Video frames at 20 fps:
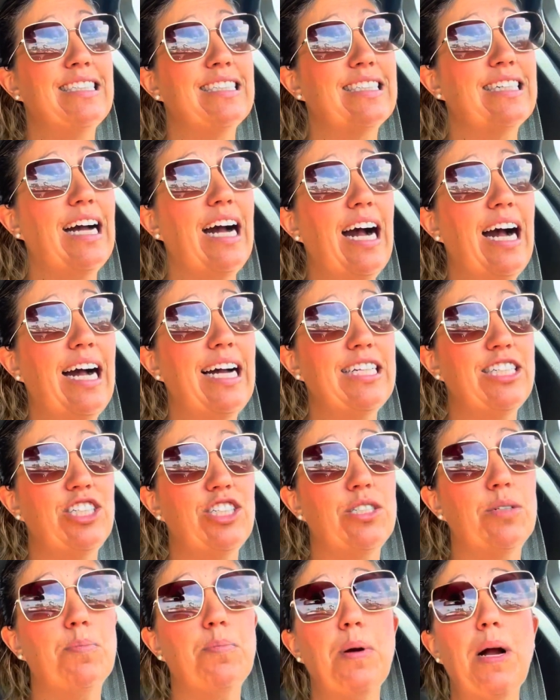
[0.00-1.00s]
gosh,
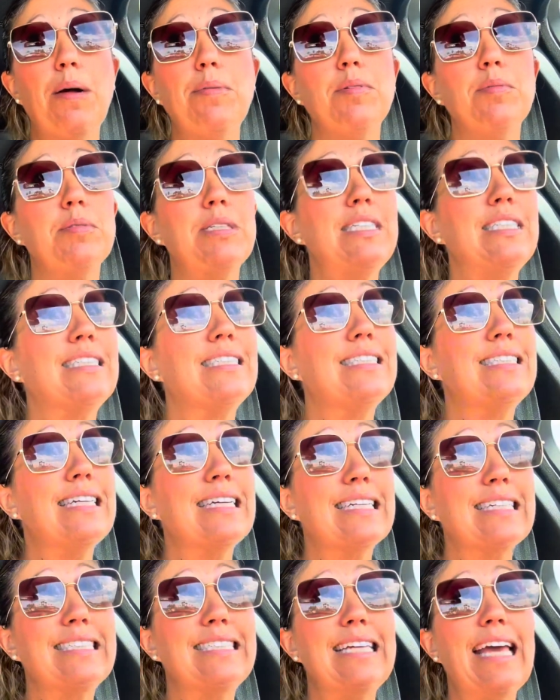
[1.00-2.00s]
probably
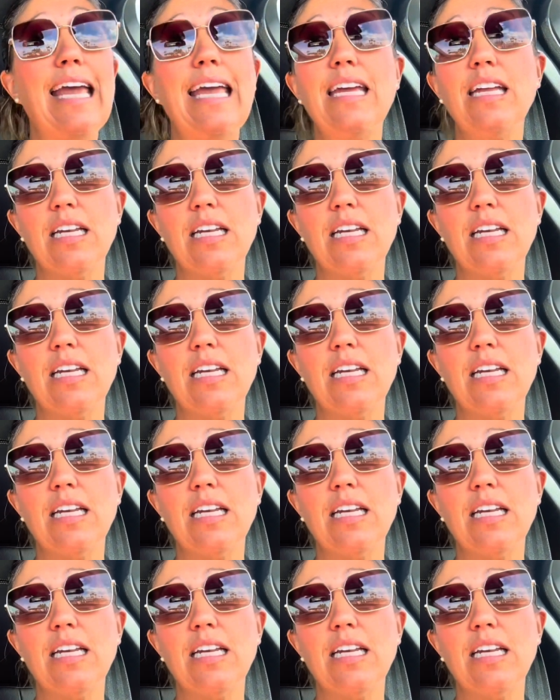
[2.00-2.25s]
6, 8,